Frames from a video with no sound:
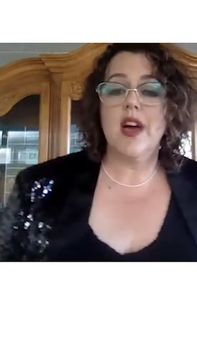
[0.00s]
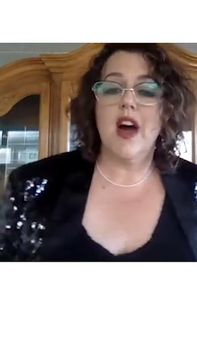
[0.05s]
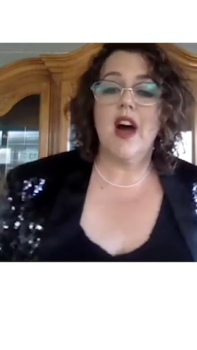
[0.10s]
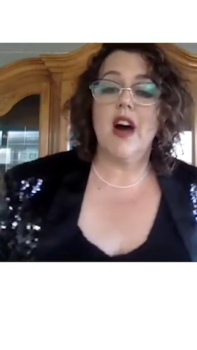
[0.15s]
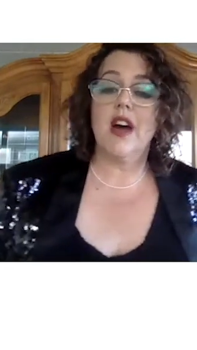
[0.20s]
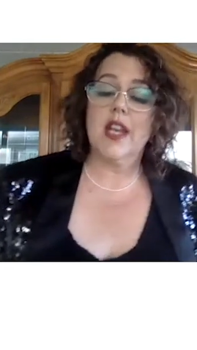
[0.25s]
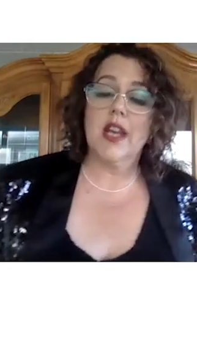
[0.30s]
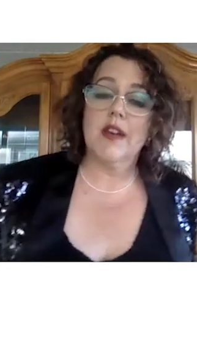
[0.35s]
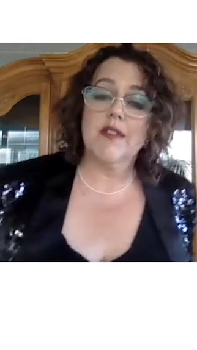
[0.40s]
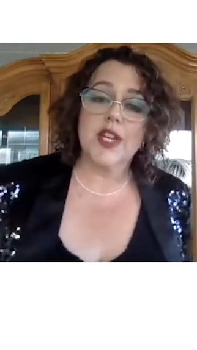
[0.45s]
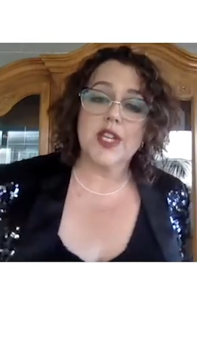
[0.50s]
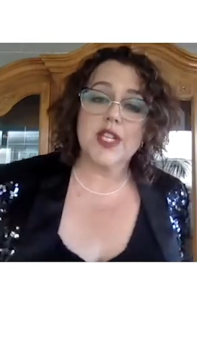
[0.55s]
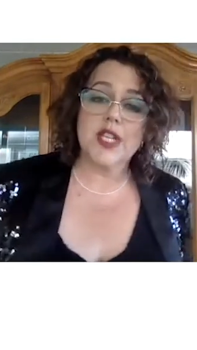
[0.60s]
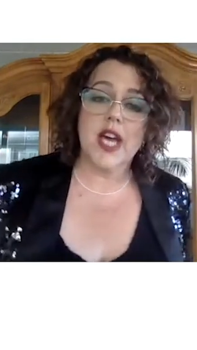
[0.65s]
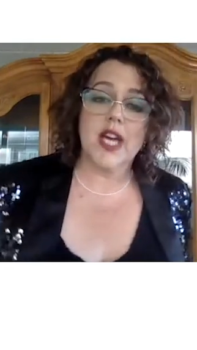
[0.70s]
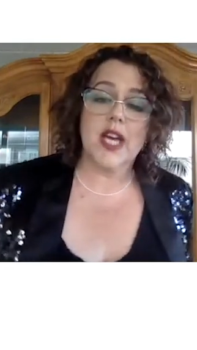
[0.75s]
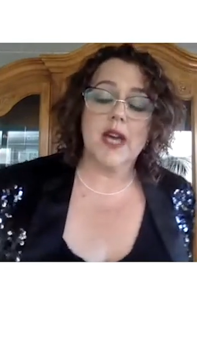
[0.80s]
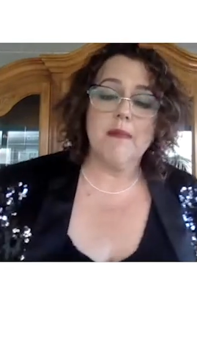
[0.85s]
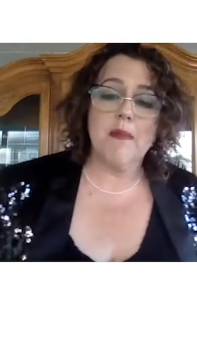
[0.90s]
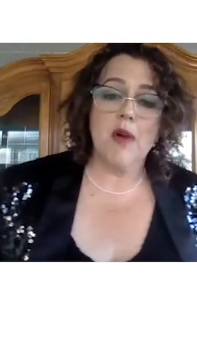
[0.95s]
I'd love you to
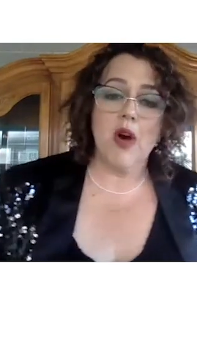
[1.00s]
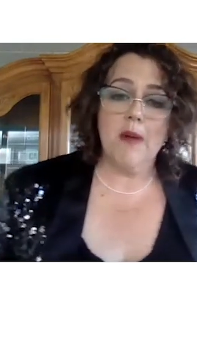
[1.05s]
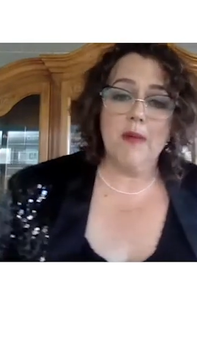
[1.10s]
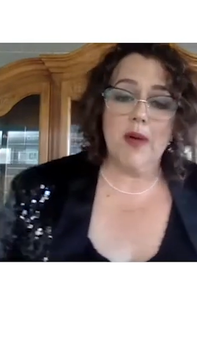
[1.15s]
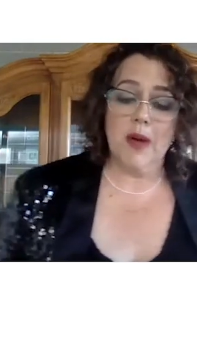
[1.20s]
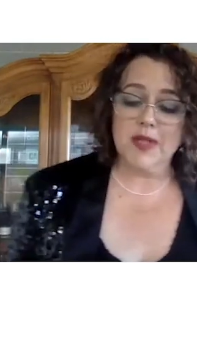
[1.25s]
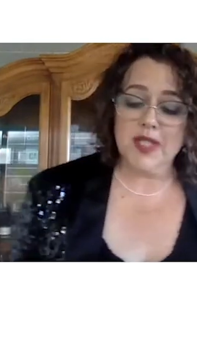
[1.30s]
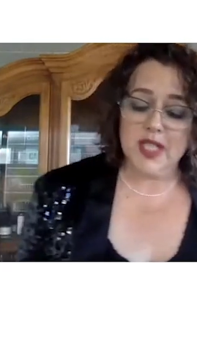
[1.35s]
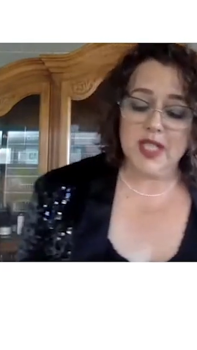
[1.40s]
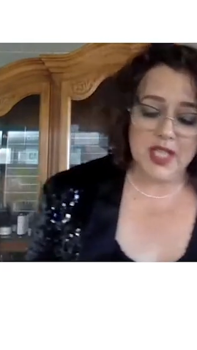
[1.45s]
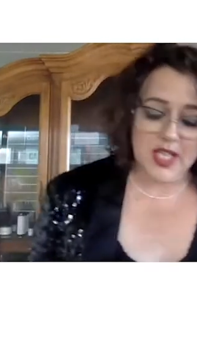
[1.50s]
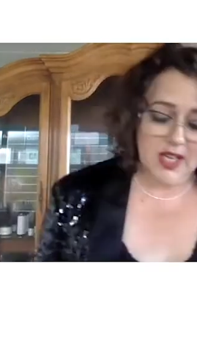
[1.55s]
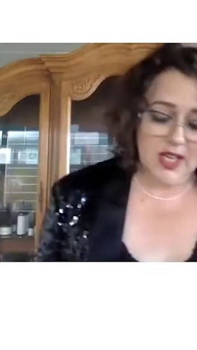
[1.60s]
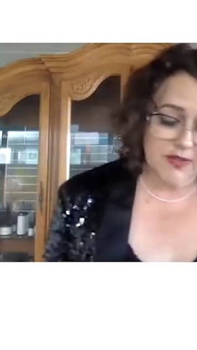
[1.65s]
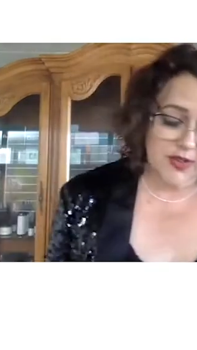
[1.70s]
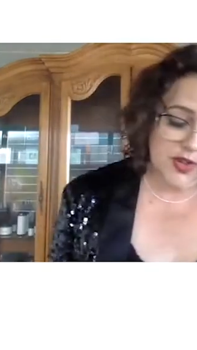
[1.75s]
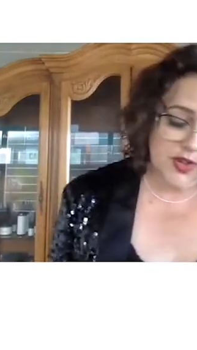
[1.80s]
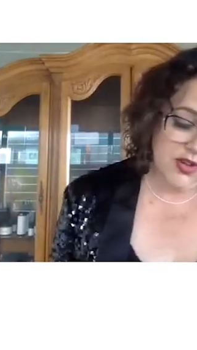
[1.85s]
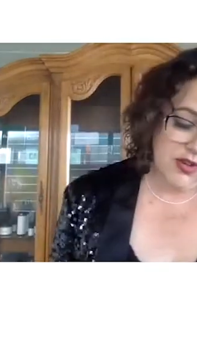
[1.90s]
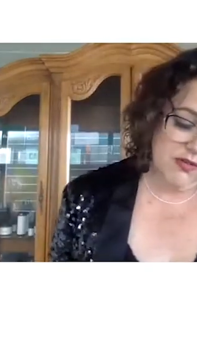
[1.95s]
take a moment. I'm just going to give
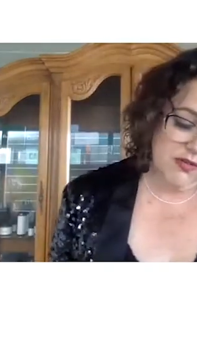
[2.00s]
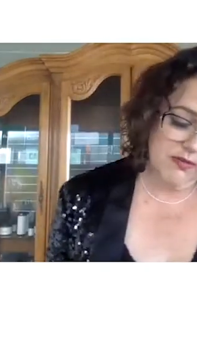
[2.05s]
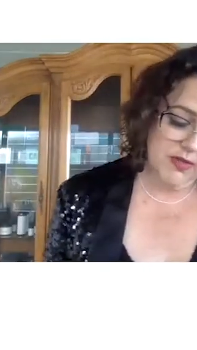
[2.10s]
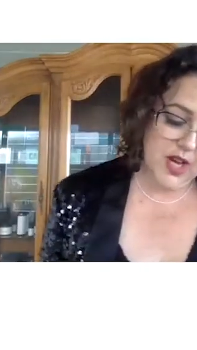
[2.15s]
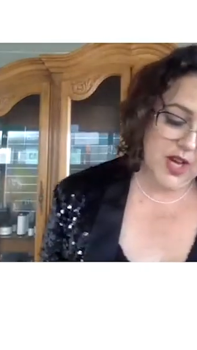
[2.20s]
you,